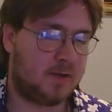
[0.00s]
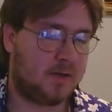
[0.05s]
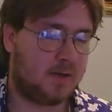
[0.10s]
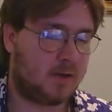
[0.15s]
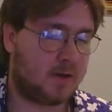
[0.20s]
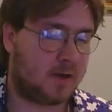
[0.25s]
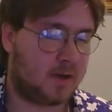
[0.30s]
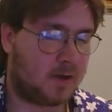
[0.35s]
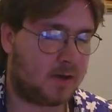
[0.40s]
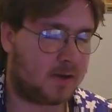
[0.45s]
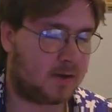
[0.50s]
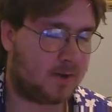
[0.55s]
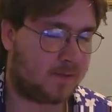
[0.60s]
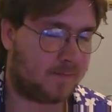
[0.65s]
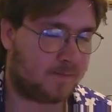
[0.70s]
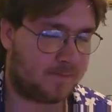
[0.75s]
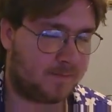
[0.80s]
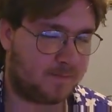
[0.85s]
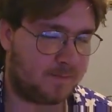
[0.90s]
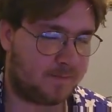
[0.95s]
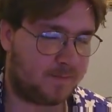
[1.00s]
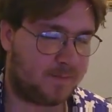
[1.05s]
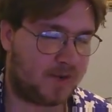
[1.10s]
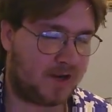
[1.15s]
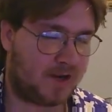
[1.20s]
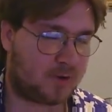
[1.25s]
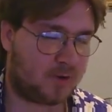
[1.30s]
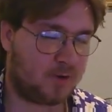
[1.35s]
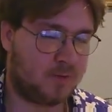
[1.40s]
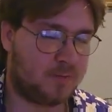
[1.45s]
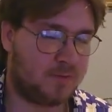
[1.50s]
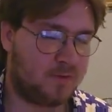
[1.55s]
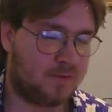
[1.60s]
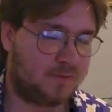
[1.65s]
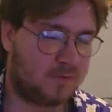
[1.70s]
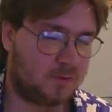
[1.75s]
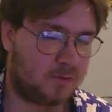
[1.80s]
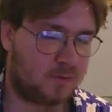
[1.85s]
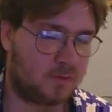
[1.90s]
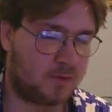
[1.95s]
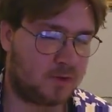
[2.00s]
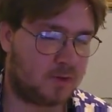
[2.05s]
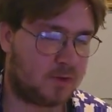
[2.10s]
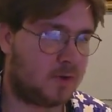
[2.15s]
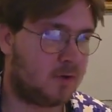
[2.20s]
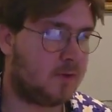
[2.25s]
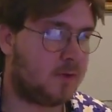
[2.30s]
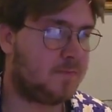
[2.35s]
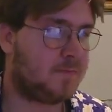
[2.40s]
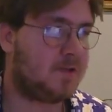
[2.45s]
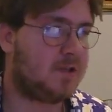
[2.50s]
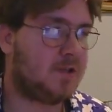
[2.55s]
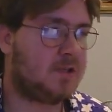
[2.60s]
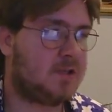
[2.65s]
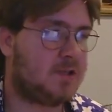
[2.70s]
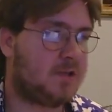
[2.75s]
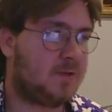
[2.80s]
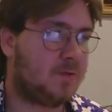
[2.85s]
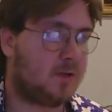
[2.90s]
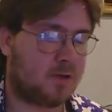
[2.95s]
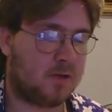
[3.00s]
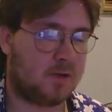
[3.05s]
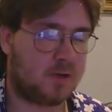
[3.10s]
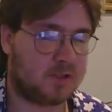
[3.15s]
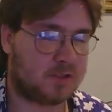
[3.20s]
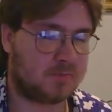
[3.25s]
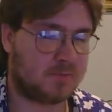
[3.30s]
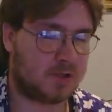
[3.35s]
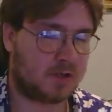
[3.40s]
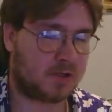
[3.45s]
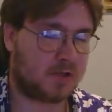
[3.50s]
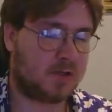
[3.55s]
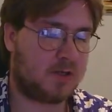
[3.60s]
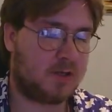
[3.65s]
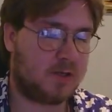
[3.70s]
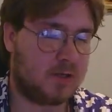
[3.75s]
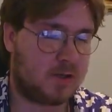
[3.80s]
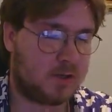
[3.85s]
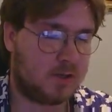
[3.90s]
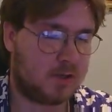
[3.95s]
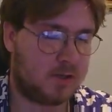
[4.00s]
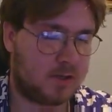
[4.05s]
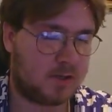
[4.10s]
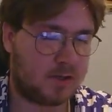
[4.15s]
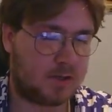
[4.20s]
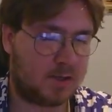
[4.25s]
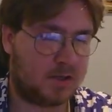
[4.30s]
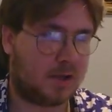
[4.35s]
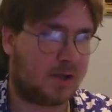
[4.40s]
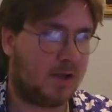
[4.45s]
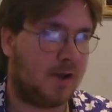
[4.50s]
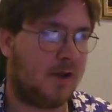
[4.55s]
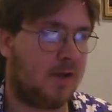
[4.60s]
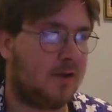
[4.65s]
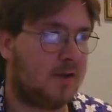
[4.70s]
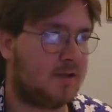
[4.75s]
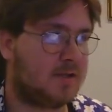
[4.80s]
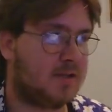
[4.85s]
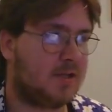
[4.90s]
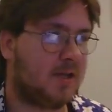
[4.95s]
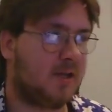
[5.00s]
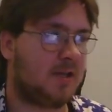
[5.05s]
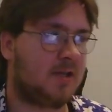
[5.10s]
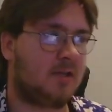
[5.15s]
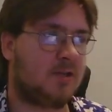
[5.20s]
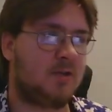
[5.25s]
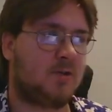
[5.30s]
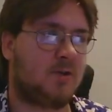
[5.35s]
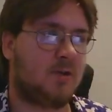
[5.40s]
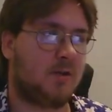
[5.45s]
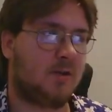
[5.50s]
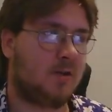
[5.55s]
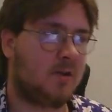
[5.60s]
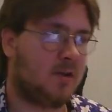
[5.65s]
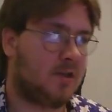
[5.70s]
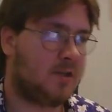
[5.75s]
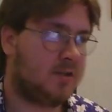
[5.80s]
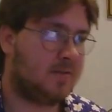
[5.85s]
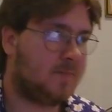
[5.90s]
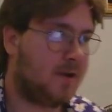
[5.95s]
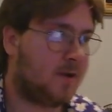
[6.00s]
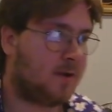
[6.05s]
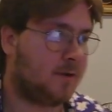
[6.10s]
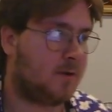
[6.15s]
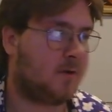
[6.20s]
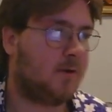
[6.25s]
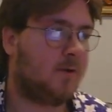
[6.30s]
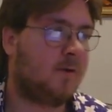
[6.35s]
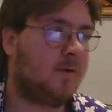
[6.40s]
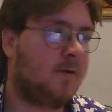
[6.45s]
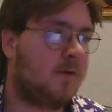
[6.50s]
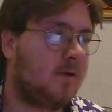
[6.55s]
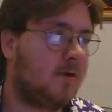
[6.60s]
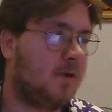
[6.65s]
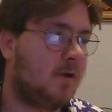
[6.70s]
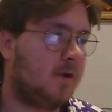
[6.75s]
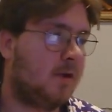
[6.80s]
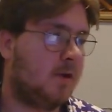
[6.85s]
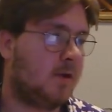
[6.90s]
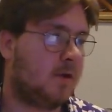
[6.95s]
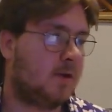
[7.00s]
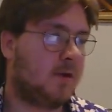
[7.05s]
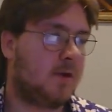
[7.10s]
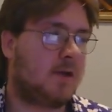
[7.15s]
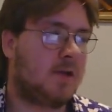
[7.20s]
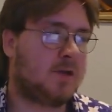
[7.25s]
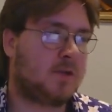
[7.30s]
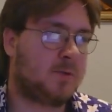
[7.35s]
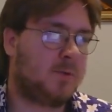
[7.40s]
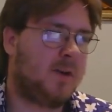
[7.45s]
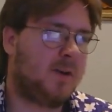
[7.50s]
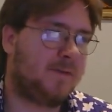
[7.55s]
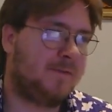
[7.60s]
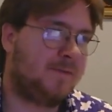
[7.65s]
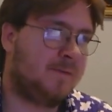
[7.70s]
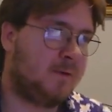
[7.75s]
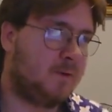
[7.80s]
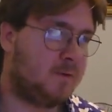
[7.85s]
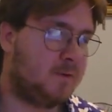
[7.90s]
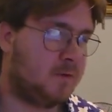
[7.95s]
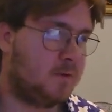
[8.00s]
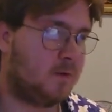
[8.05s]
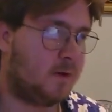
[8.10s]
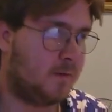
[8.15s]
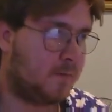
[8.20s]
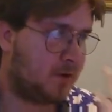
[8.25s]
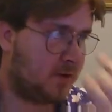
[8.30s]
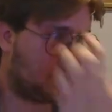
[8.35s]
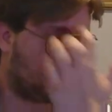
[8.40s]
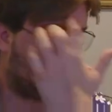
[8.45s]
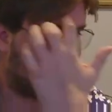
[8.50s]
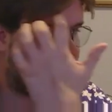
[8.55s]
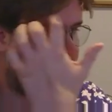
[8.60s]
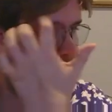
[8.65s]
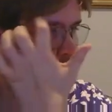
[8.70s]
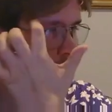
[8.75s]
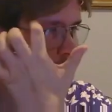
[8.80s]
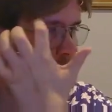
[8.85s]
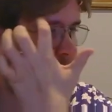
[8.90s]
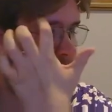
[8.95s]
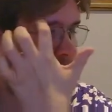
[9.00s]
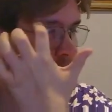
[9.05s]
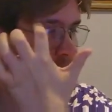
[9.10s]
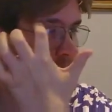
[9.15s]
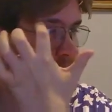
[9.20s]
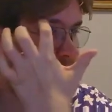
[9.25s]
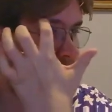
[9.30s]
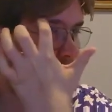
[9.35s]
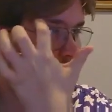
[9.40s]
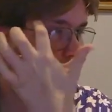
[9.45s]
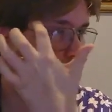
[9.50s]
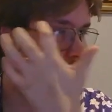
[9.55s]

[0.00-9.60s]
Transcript: Back row removal, 1 Harpies, double Cosmic. Again, this deck does struggle against back row. Quite a few do, I believe, in the current meta.